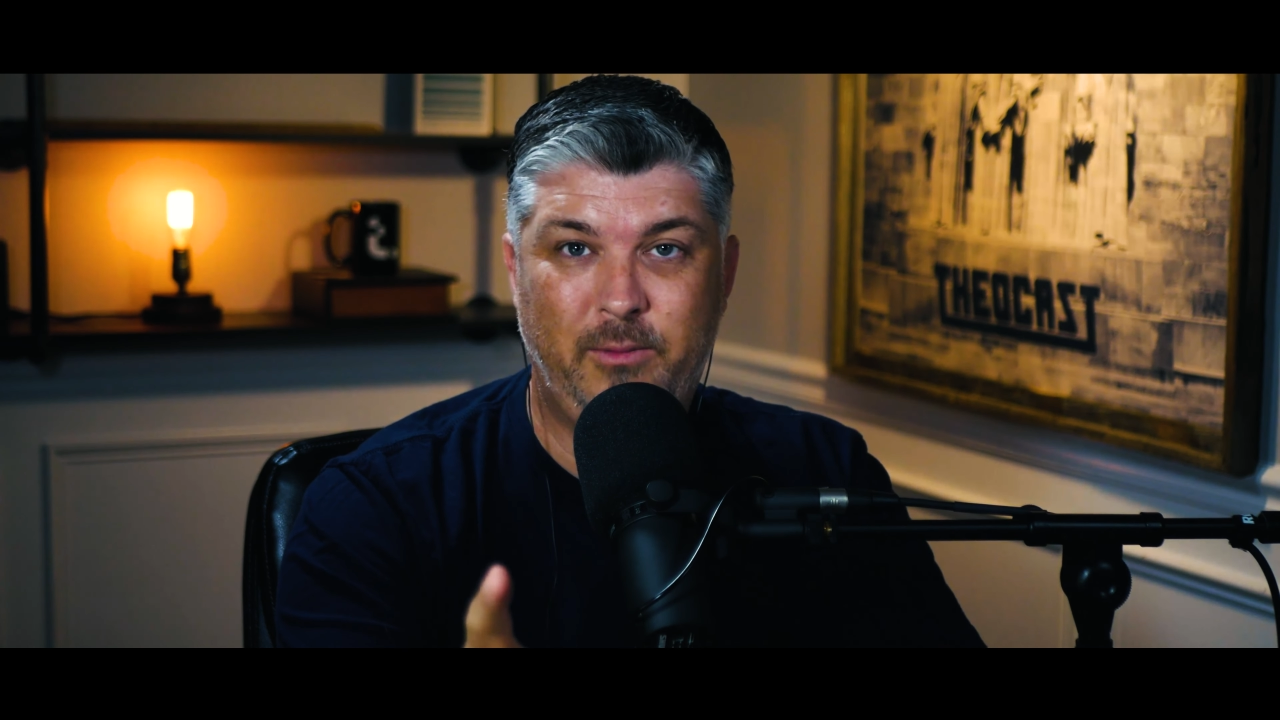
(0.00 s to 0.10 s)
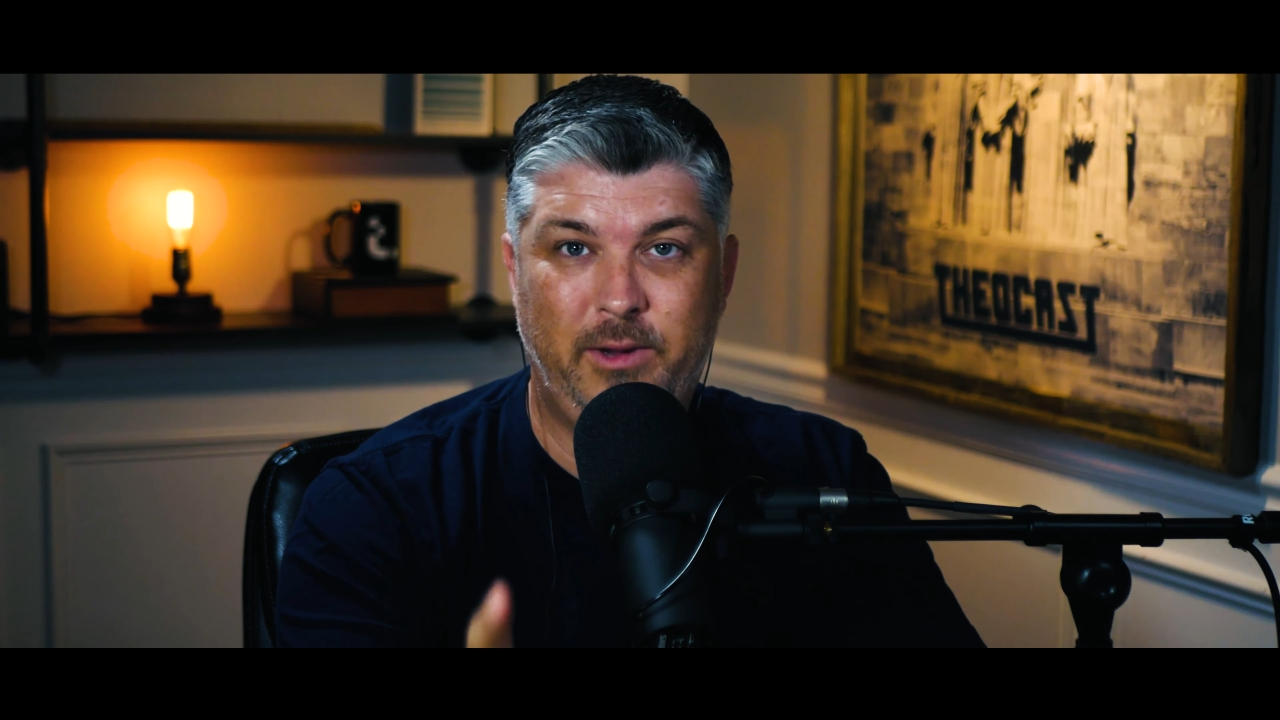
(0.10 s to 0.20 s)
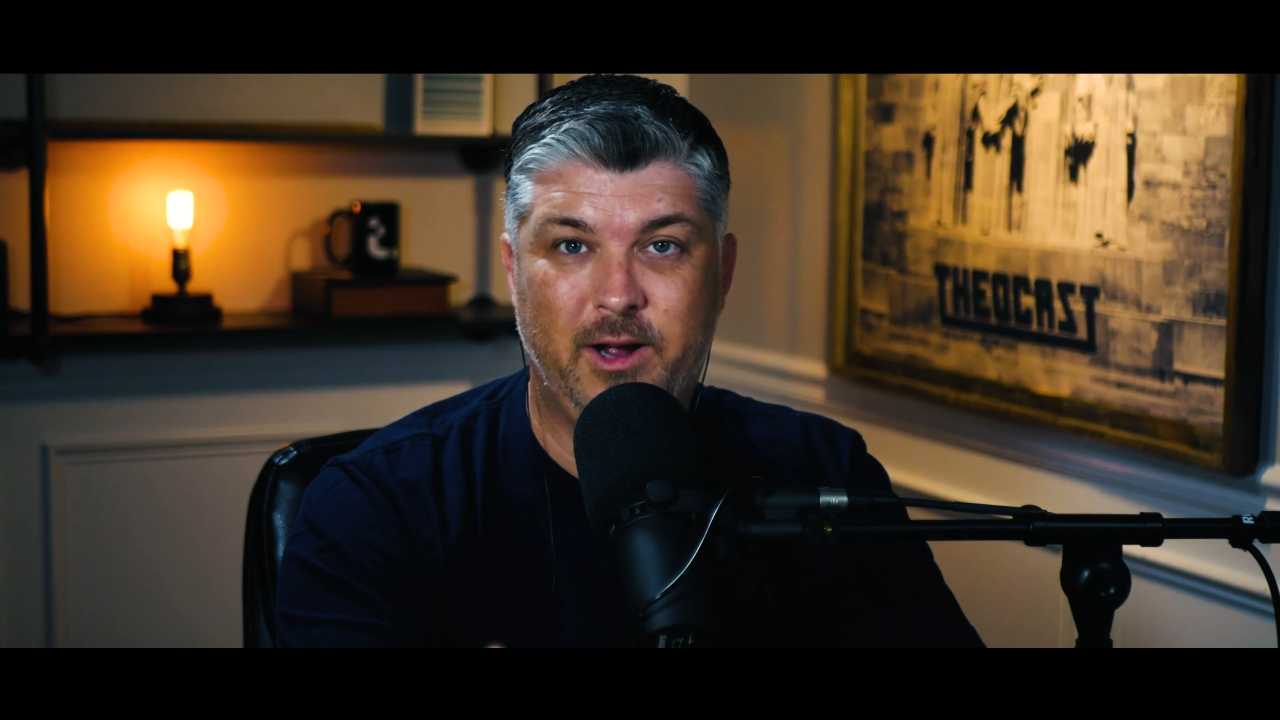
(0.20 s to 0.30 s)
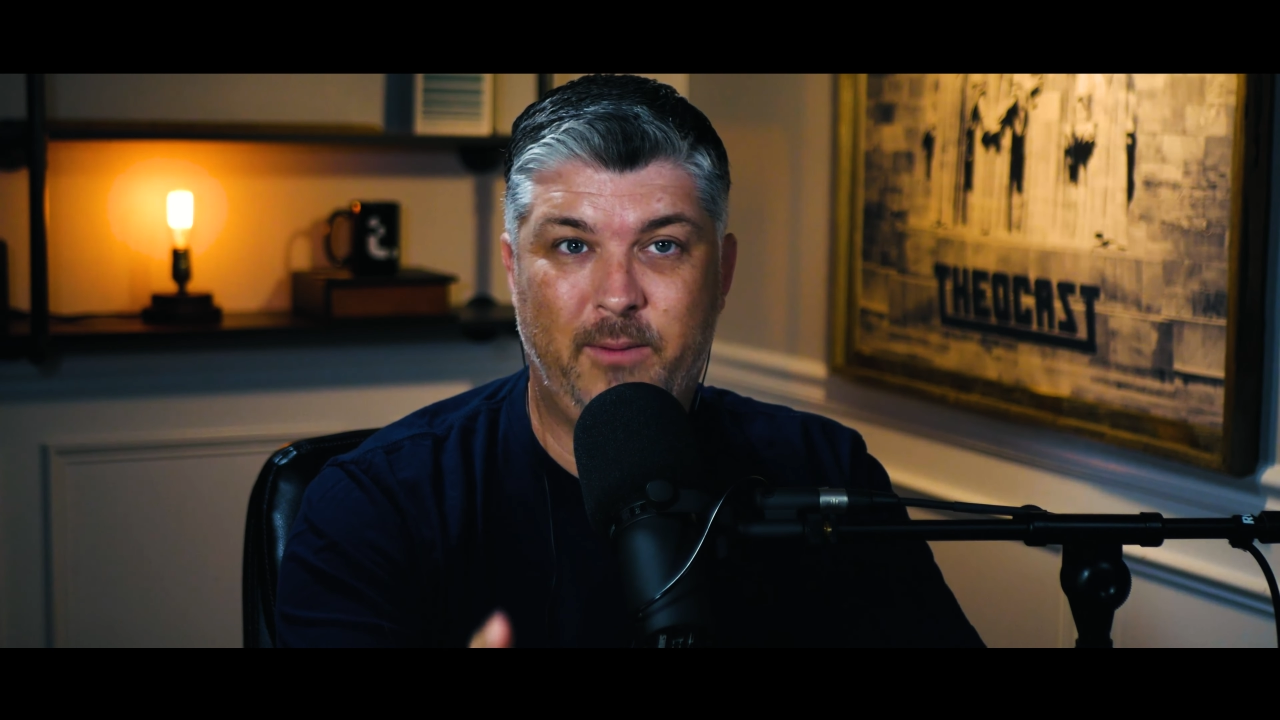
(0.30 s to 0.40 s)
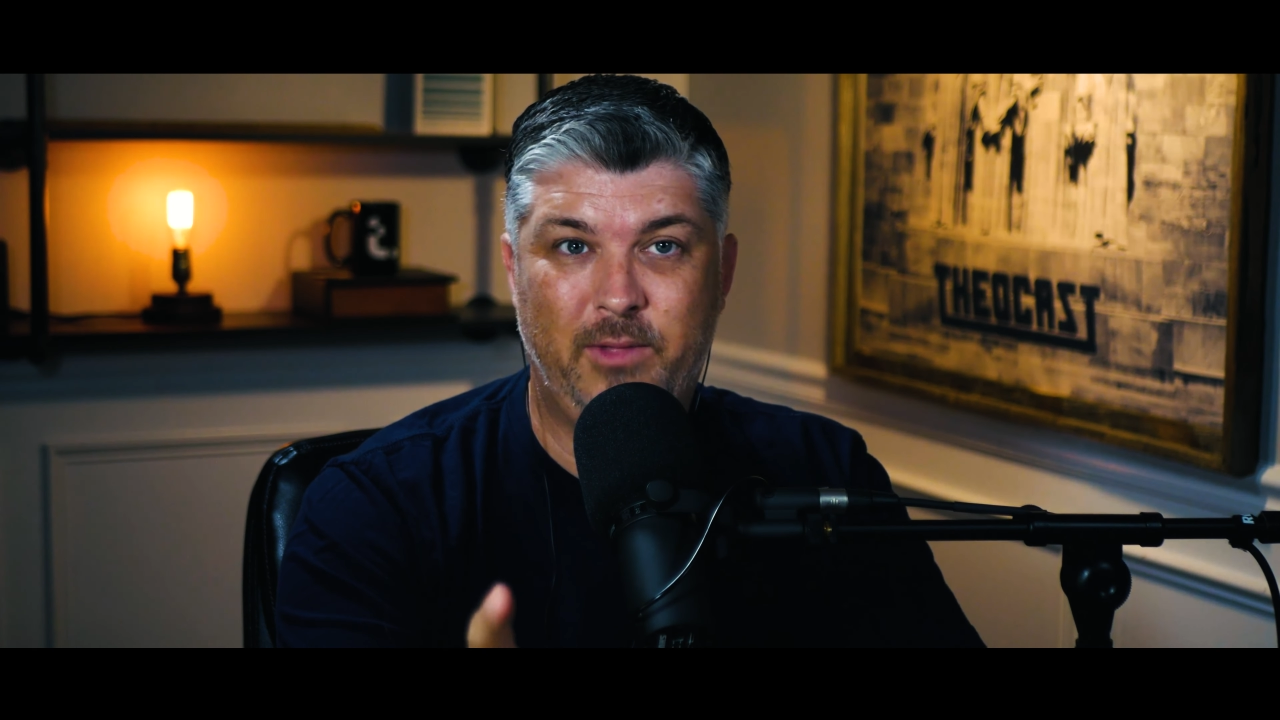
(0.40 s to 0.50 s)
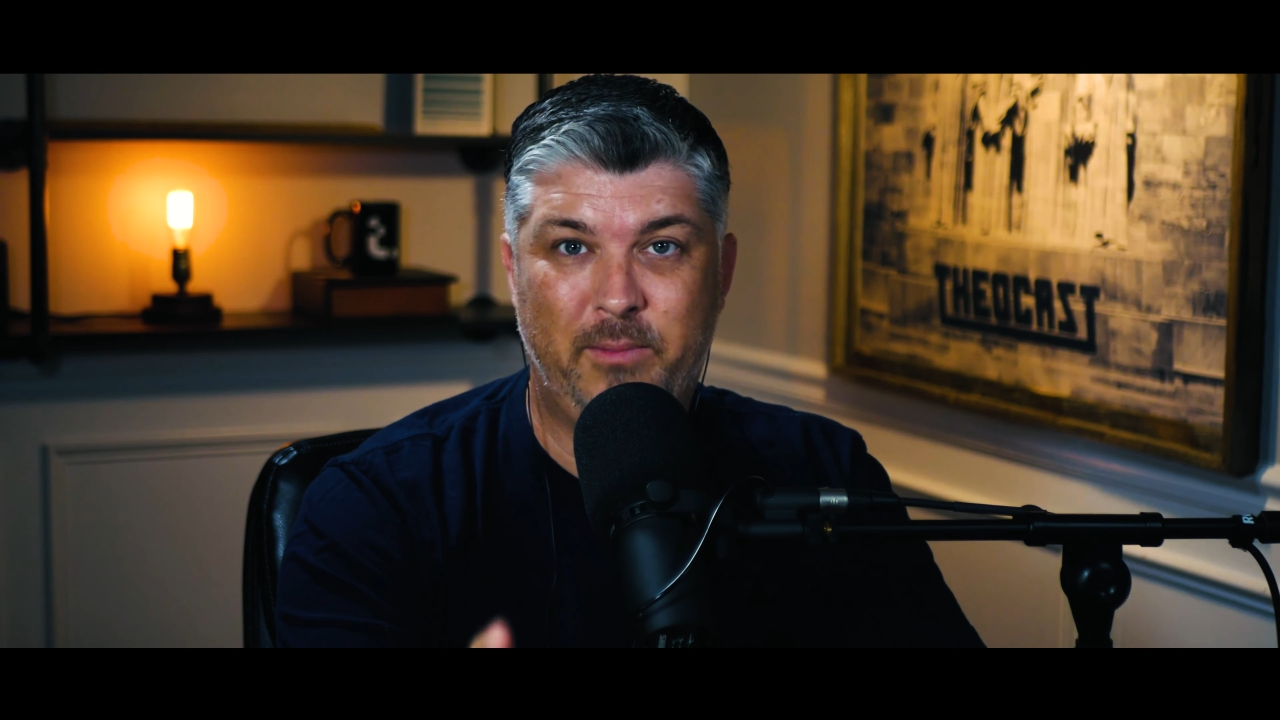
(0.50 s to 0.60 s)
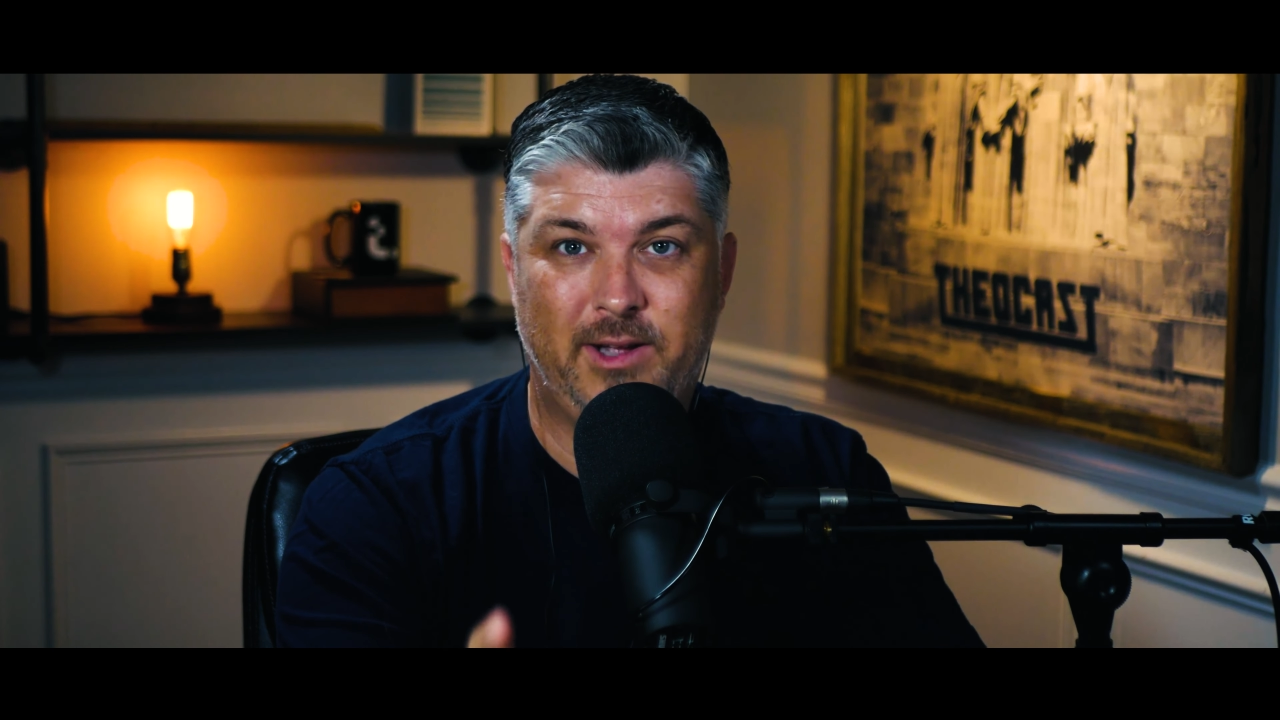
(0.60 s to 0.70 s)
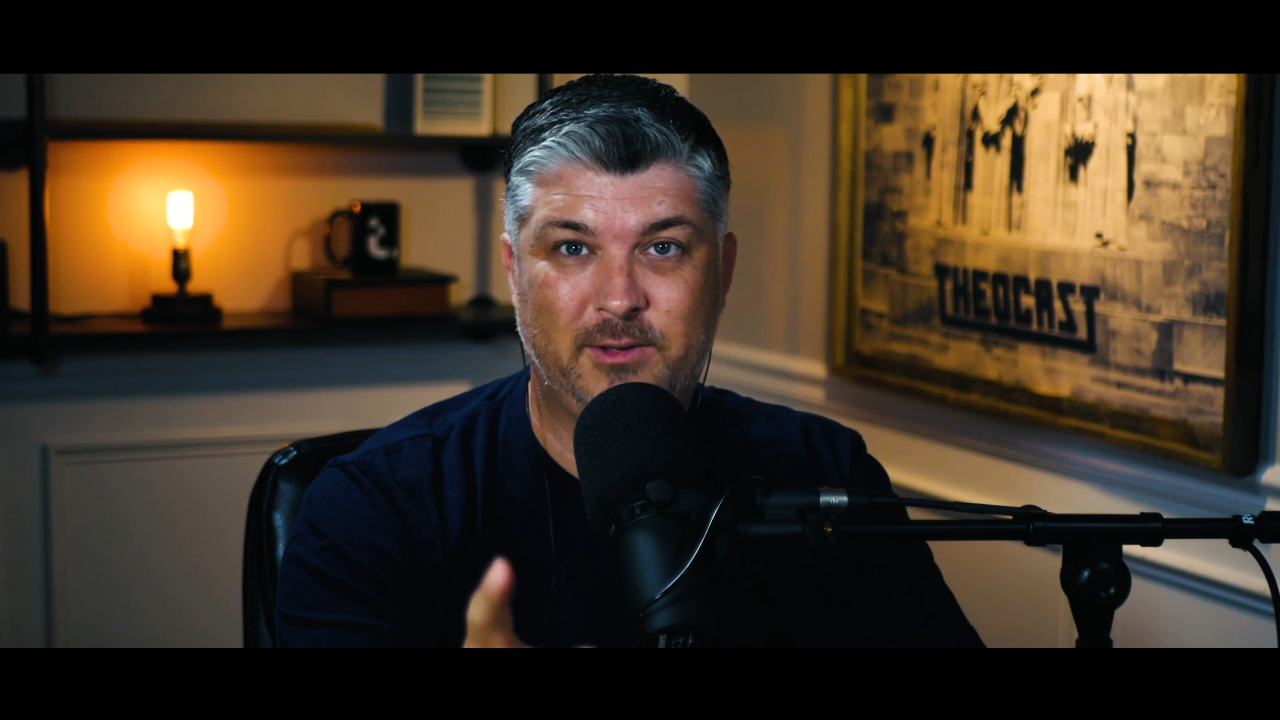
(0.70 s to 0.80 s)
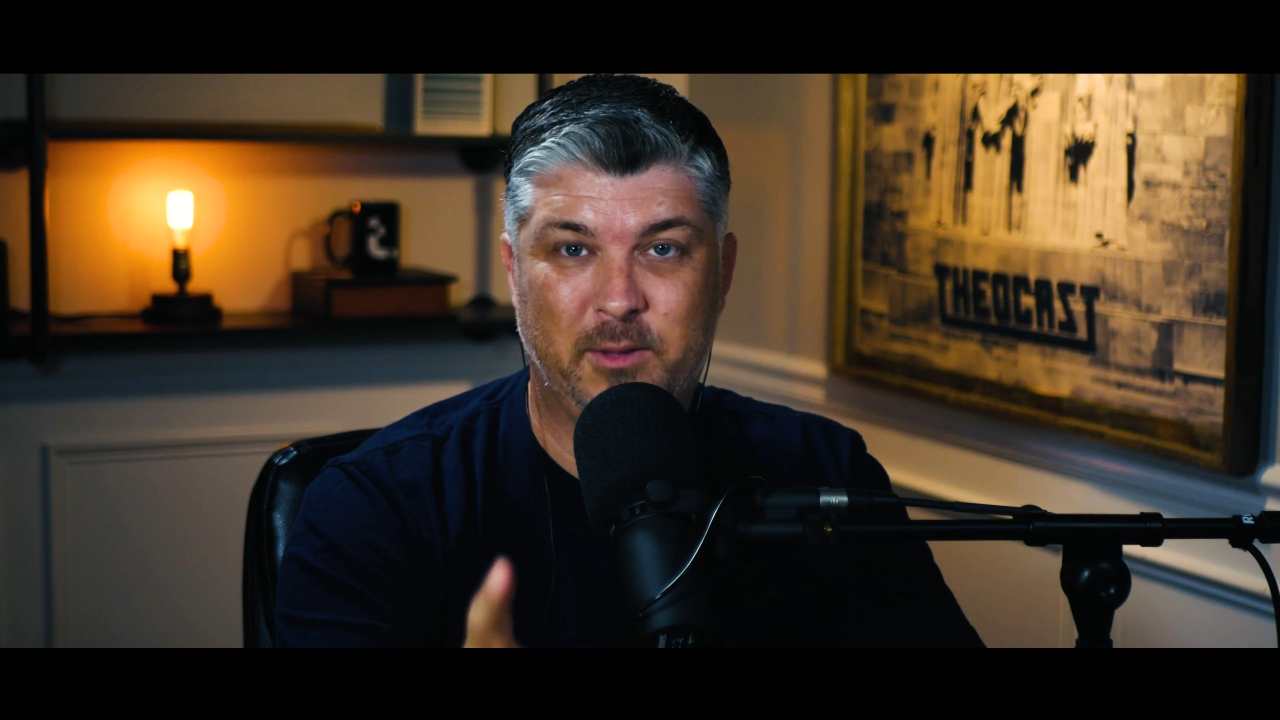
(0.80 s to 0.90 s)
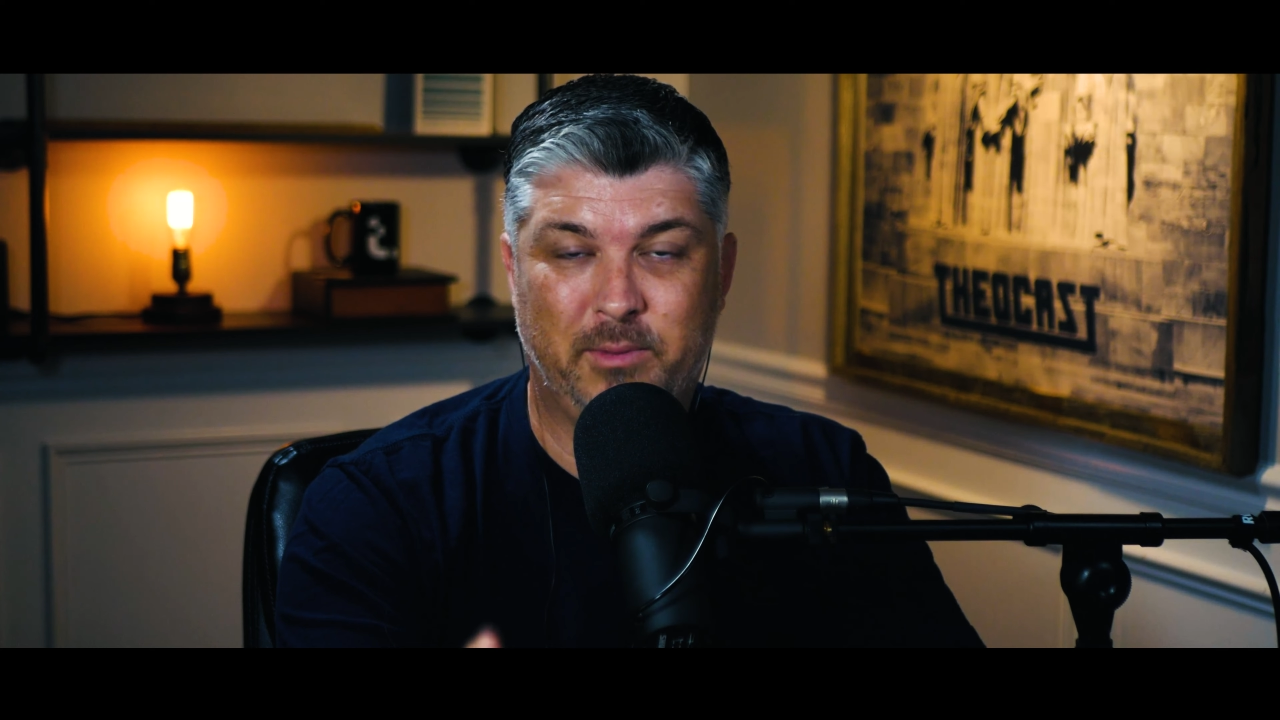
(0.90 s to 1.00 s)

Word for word: to become the best,